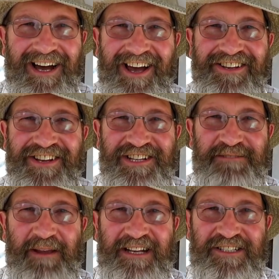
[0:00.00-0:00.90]
I hadn't
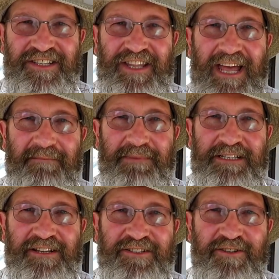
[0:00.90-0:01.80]
expected that,
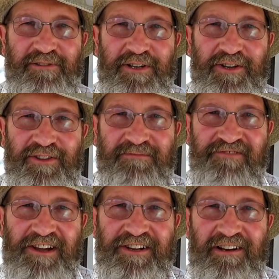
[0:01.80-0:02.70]
because I do look at
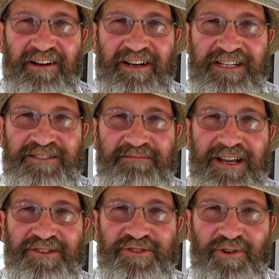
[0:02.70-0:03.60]
them regularly to
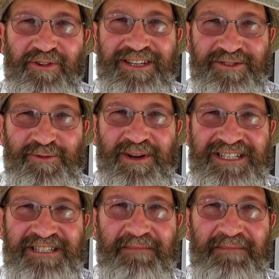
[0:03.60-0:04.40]
make sure there's always